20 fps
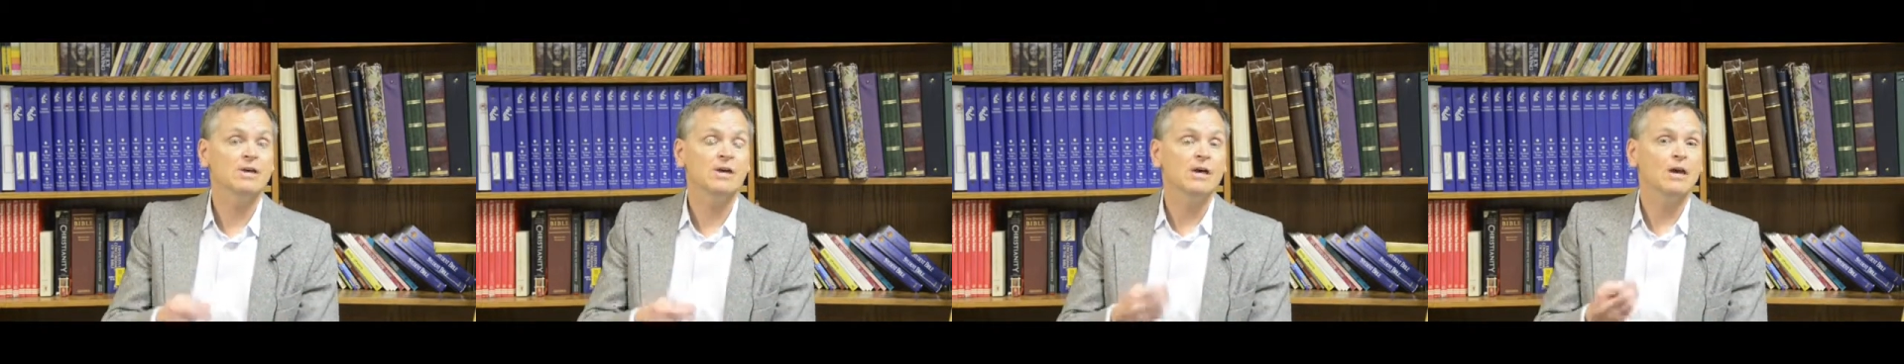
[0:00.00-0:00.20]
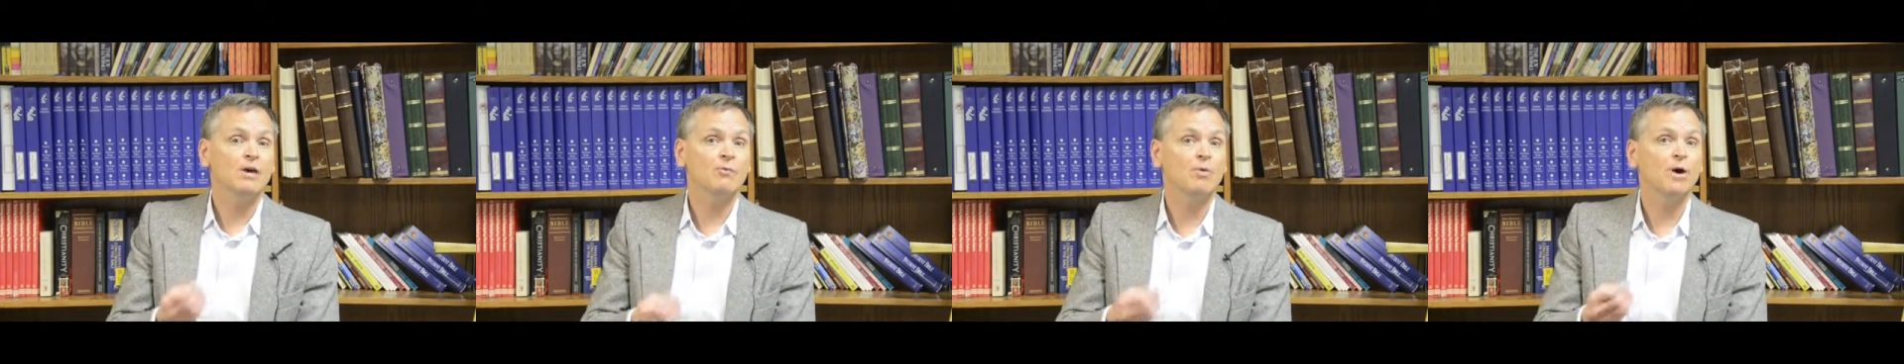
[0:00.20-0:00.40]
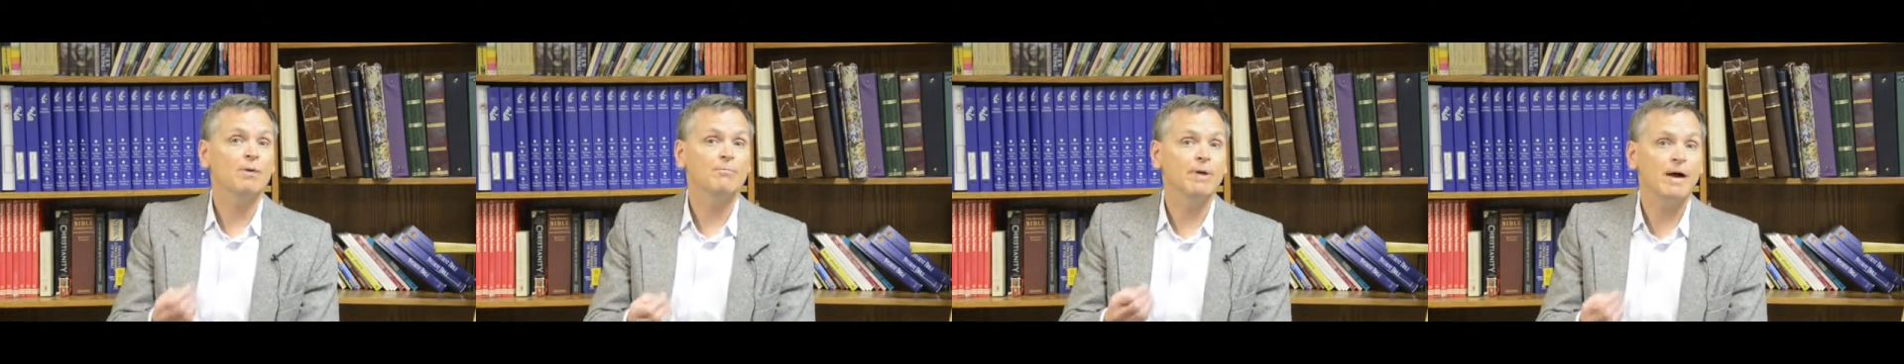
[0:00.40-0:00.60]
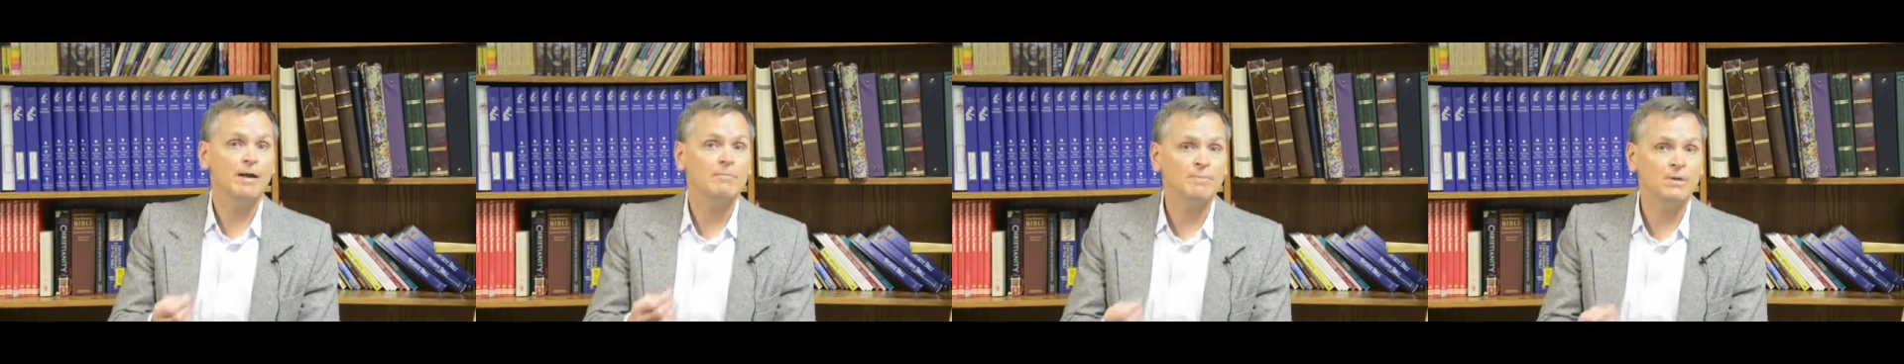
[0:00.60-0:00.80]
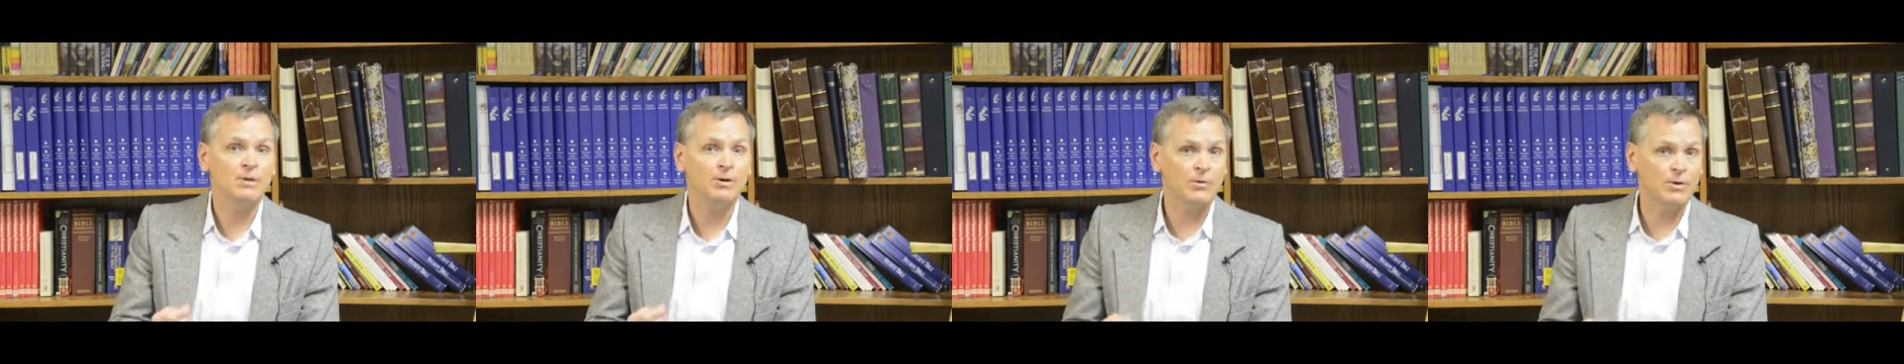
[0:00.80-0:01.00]
and what might
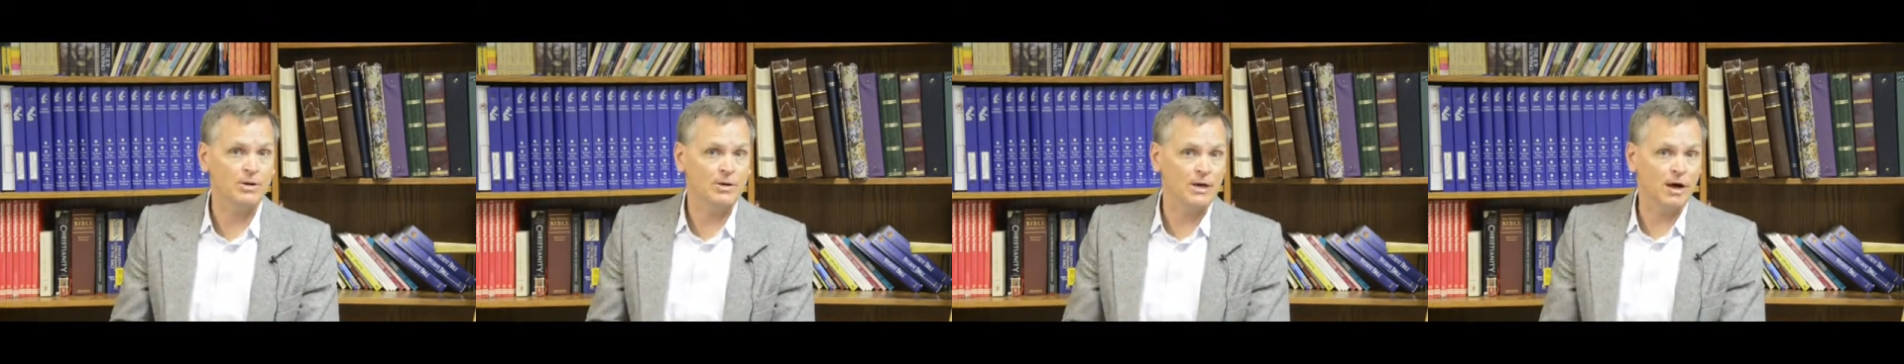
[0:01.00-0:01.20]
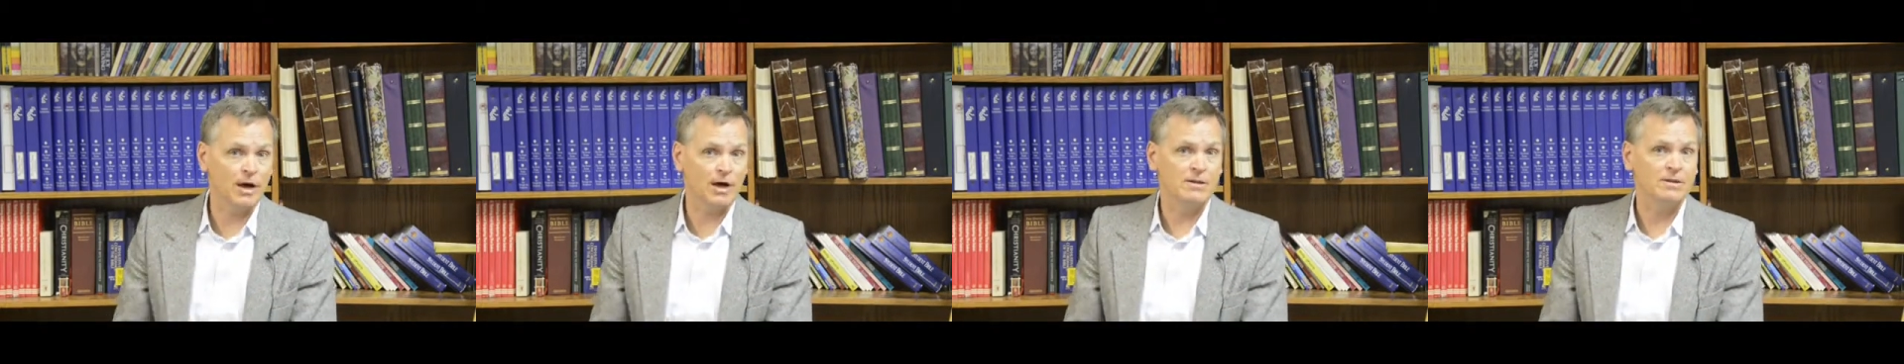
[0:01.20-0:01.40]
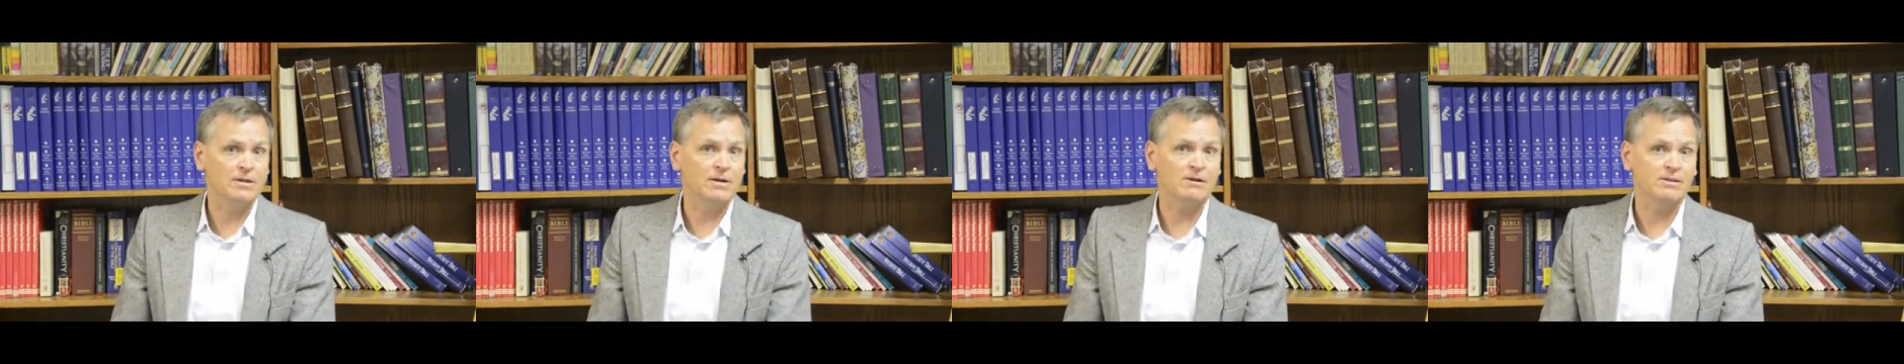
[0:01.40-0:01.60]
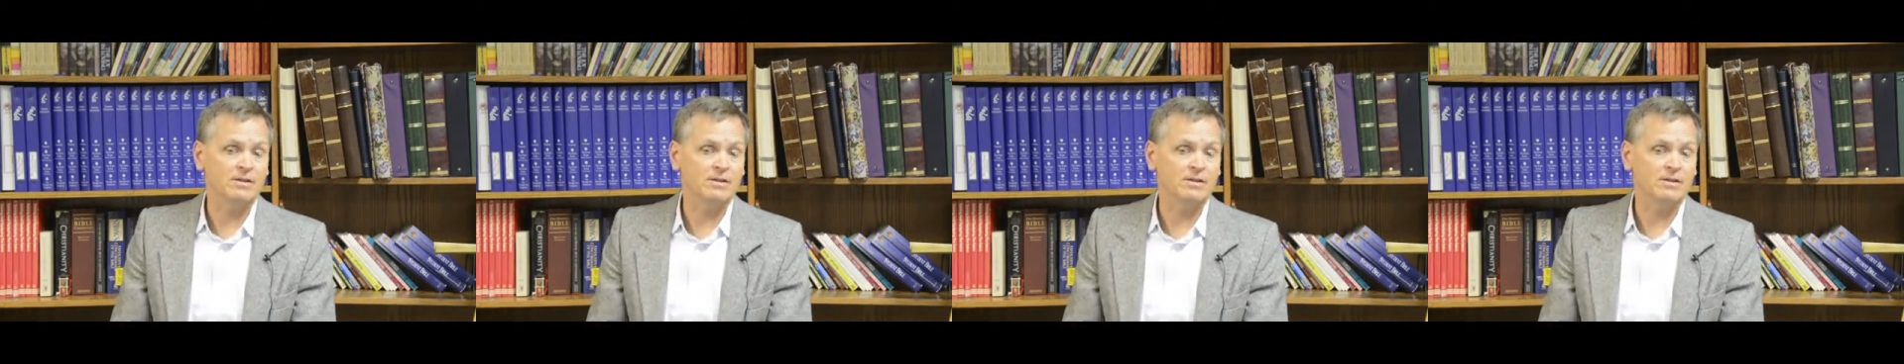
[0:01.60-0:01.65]
be going on there,